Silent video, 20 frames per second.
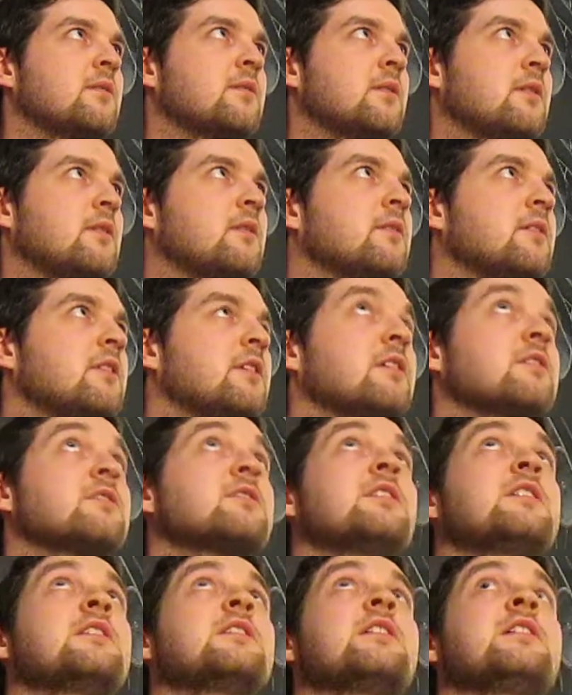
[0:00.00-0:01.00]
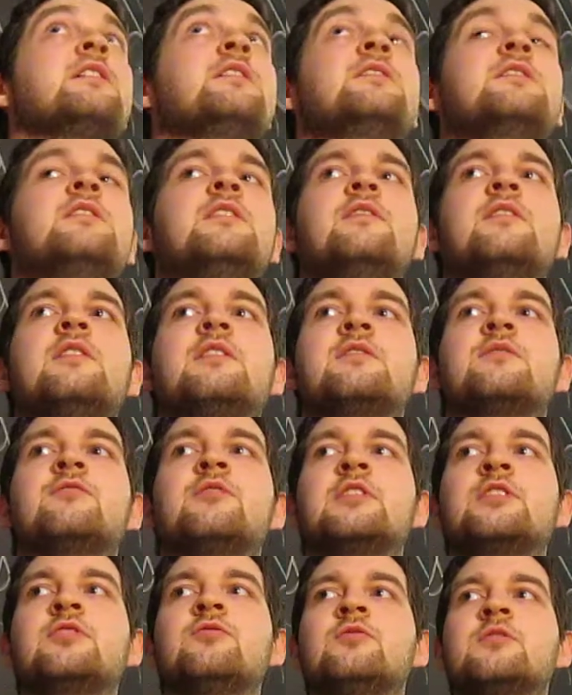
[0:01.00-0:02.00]
I'll go downstairs later to see if there's a
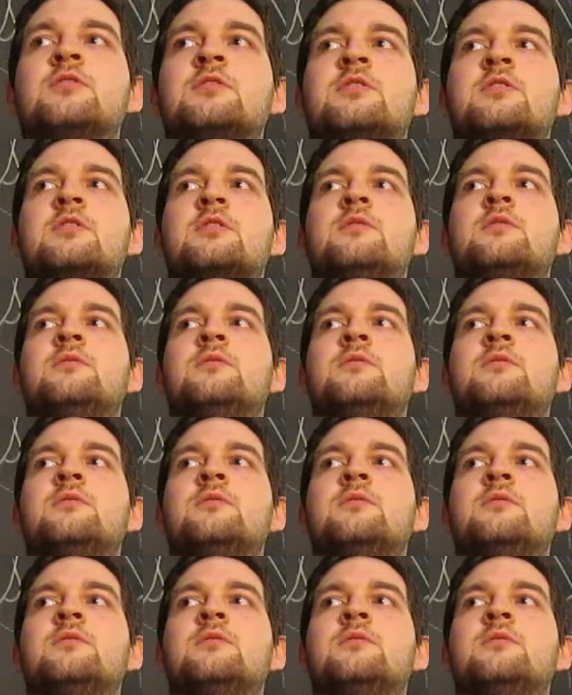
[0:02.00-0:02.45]
restaurant,